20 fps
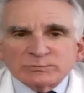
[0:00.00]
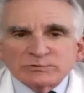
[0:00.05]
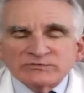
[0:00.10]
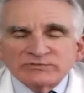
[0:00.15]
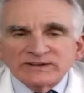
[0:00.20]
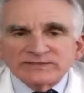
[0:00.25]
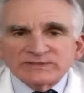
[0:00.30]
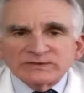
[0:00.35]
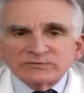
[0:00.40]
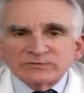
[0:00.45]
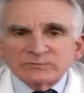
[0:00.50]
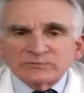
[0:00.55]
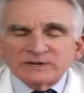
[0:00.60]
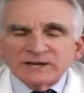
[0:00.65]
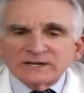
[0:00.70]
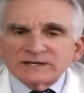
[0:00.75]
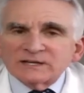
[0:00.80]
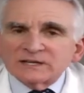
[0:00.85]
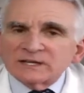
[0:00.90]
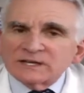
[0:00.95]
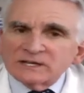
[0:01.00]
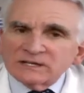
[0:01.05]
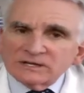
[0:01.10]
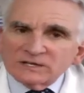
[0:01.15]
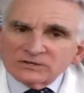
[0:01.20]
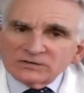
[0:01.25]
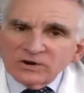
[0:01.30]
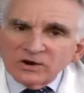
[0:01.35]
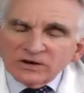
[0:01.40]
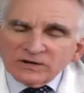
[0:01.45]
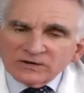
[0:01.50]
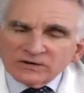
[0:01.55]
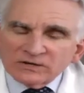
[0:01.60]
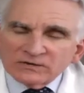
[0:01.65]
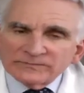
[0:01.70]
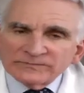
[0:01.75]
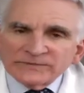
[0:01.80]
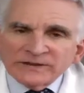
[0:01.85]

prevent them from getting any darker.